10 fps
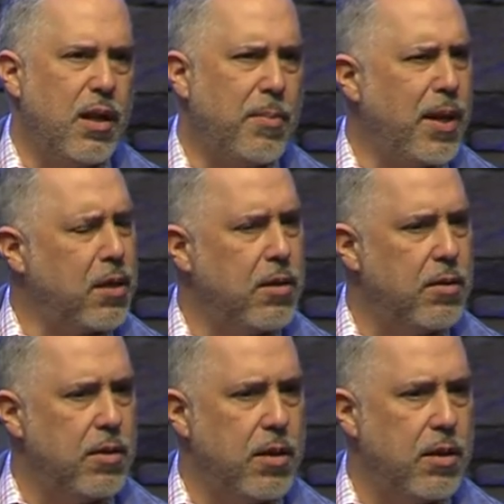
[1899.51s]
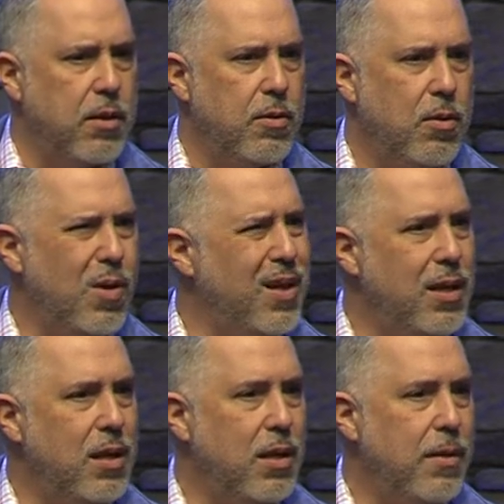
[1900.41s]
I'm like, what?
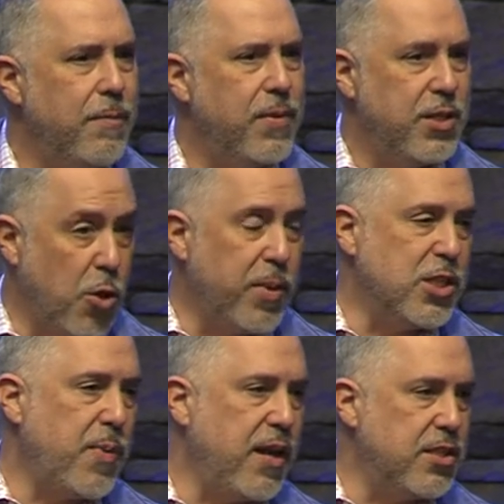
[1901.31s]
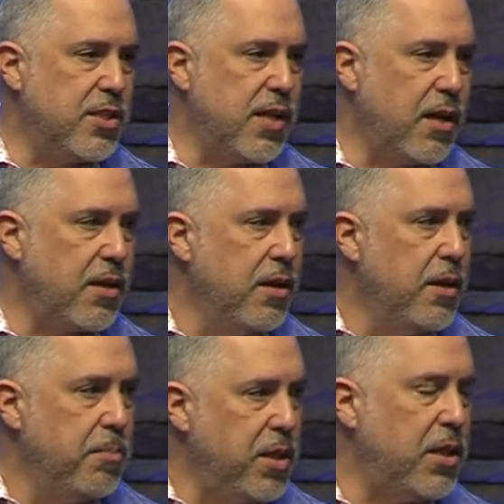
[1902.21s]
He told me in Spanish, he's like,
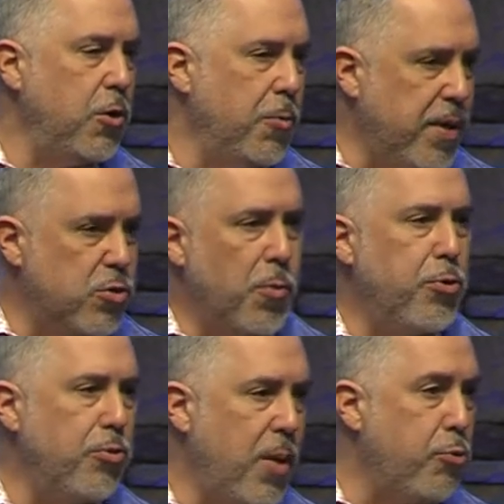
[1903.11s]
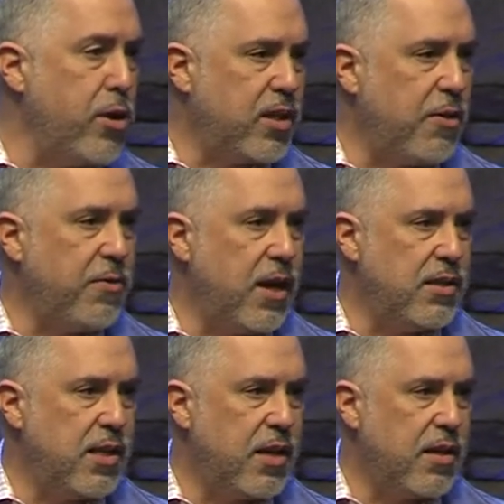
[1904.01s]
mi tío pasó por una puerta falsa.